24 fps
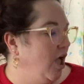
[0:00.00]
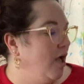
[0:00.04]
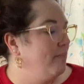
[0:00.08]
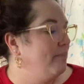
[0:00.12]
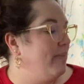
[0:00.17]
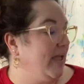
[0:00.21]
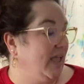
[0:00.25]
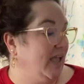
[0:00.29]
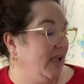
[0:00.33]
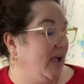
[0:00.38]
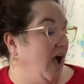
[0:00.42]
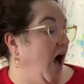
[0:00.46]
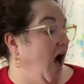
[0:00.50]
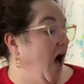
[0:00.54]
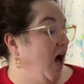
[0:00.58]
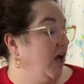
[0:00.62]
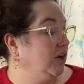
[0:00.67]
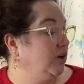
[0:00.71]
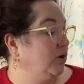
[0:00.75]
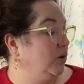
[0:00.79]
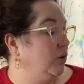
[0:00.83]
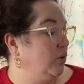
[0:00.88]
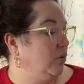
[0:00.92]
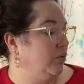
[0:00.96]
making
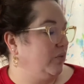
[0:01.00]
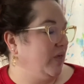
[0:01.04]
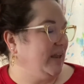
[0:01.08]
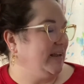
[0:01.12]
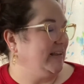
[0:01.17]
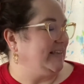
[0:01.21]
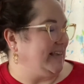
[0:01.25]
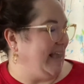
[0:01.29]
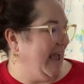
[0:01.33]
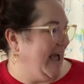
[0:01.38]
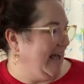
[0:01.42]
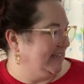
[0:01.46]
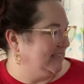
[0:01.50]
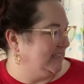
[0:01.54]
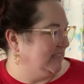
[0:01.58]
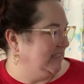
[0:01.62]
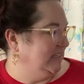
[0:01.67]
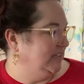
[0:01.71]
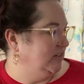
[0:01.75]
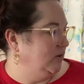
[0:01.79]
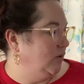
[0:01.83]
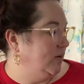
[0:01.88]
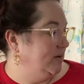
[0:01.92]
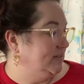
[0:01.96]
uncouth and
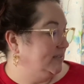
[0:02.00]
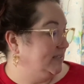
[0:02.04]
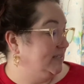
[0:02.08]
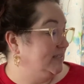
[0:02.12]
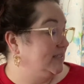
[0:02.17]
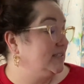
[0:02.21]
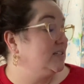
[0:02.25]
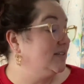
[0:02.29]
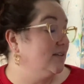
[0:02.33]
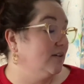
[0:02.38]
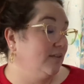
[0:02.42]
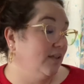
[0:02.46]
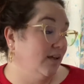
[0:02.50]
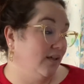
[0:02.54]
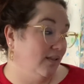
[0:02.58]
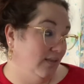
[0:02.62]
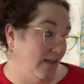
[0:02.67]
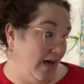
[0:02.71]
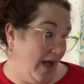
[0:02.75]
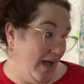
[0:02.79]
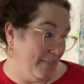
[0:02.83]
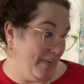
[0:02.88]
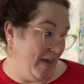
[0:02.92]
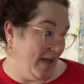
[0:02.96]
ghastly noises till the
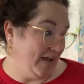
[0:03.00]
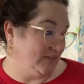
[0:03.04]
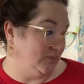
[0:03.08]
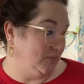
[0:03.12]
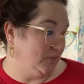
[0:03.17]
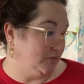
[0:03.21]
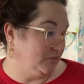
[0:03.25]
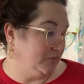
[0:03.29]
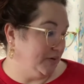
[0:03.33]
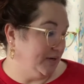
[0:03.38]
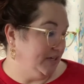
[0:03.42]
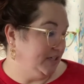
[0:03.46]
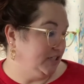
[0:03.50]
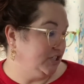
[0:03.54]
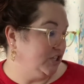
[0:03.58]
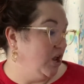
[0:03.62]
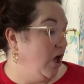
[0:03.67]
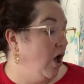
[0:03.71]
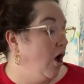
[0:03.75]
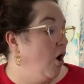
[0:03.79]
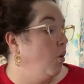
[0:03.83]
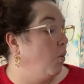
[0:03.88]
climax was reached,